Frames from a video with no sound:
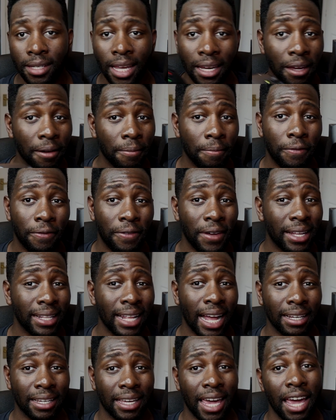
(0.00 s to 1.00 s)
second thing
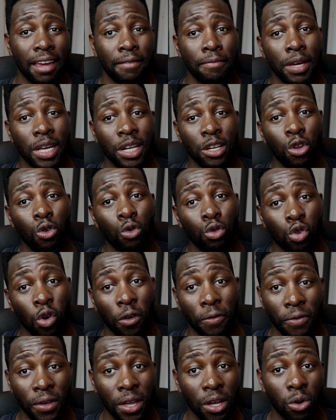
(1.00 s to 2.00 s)
that gave me
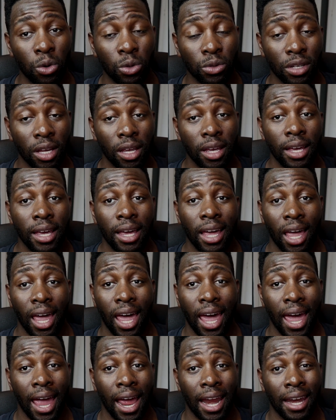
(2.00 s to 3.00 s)
neutral feels,
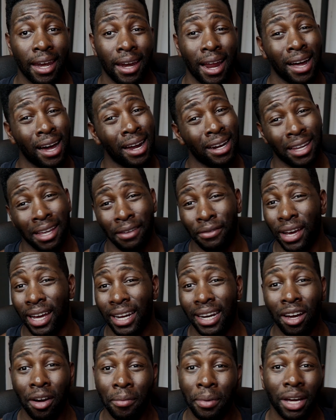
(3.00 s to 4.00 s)
and I gotta give it a
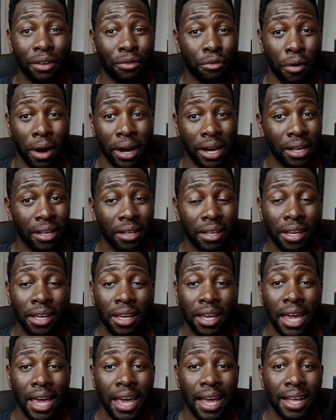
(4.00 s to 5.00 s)
little bit of credit,
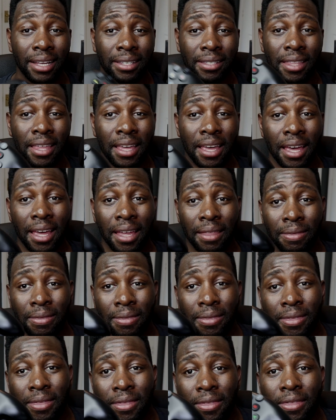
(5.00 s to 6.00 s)
is the
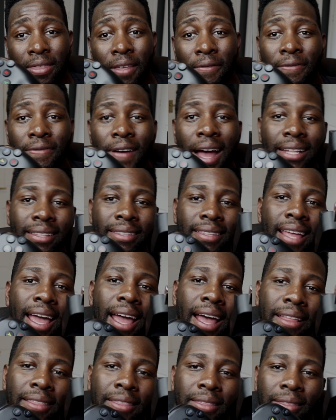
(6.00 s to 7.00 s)
fact
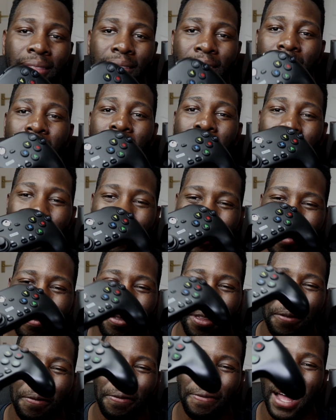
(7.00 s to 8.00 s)
that
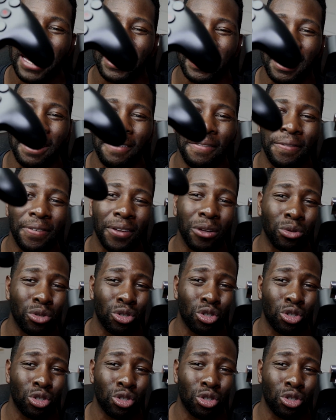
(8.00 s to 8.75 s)
the fact that it feels